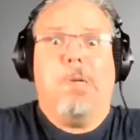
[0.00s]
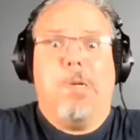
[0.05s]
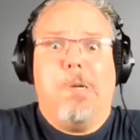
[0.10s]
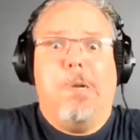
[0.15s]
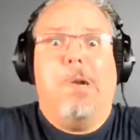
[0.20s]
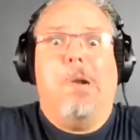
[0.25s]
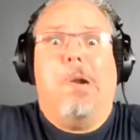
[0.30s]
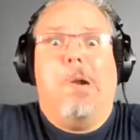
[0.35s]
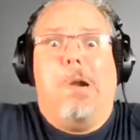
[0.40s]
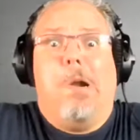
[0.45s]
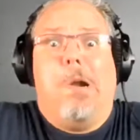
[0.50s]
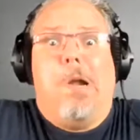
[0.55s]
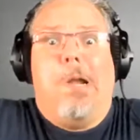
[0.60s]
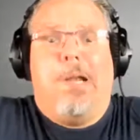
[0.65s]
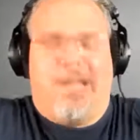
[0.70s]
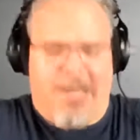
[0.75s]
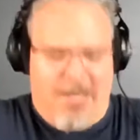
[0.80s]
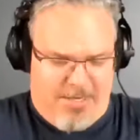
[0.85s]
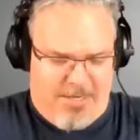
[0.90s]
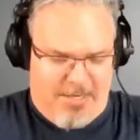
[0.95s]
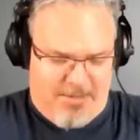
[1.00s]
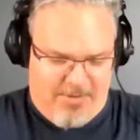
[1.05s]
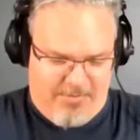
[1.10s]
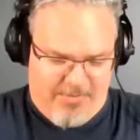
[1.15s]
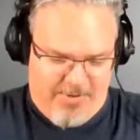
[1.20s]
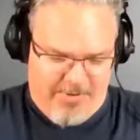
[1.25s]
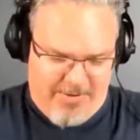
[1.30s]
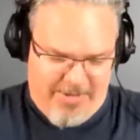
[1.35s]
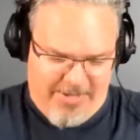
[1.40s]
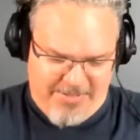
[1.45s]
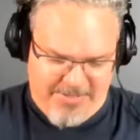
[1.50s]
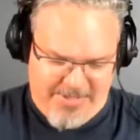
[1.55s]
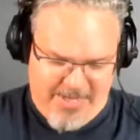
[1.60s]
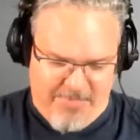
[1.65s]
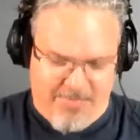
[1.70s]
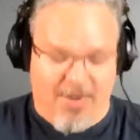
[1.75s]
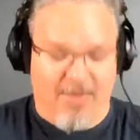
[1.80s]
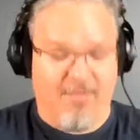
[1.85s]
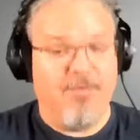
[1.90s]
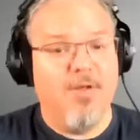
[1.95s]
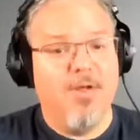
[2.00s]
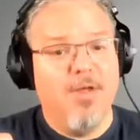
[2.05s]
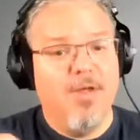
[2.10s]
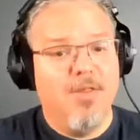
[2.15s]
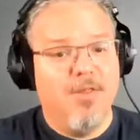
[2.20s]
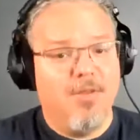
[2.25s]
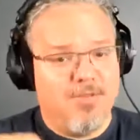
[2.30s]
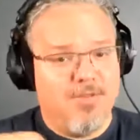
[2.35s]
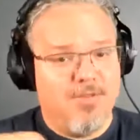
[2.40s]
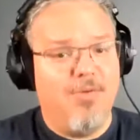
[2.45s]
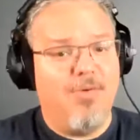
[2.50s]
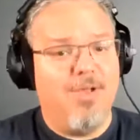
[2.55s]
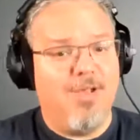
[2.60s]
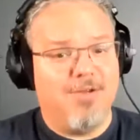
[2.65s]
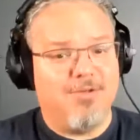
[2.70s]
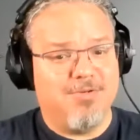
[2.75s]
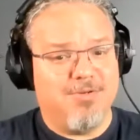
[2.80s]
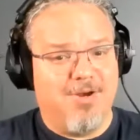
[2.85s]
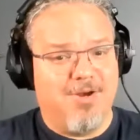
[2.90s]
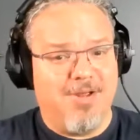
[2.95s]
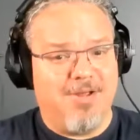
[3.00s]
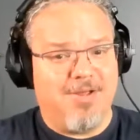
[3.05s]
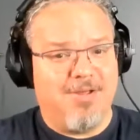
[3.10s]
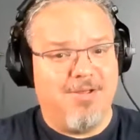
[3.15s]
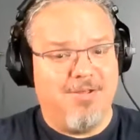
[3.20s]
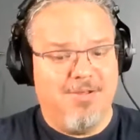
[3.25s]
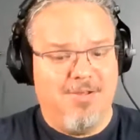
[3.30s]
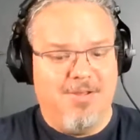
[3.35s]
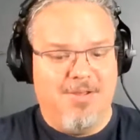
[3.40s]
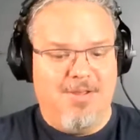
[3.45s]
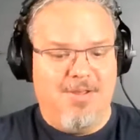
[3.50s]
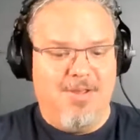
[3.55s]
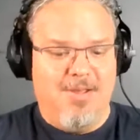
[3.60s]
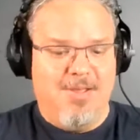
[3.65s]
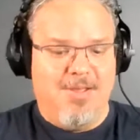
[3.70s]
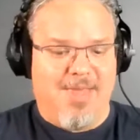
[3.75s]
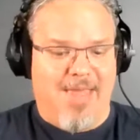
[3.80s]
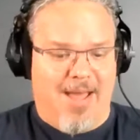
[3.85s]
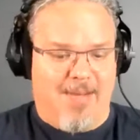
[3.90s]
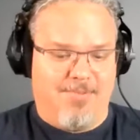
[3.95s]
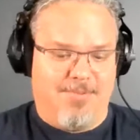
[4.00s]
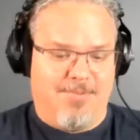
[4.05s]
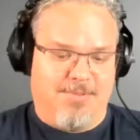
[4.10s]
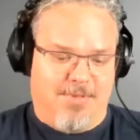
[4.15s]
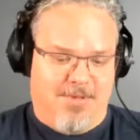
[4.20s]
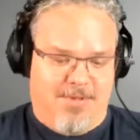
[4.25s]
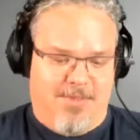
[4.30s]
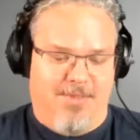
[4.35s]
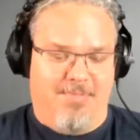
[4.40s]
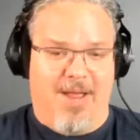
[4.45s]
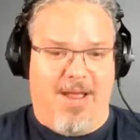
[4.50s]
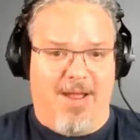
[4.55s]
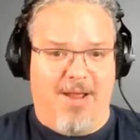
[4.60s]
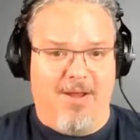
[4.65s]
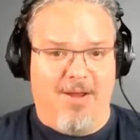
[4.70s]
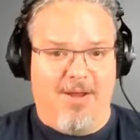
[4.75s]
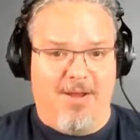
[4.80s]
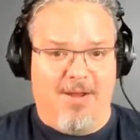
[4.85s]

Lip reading: I can't get the rear lens cap off. There's no electronic caps on the back,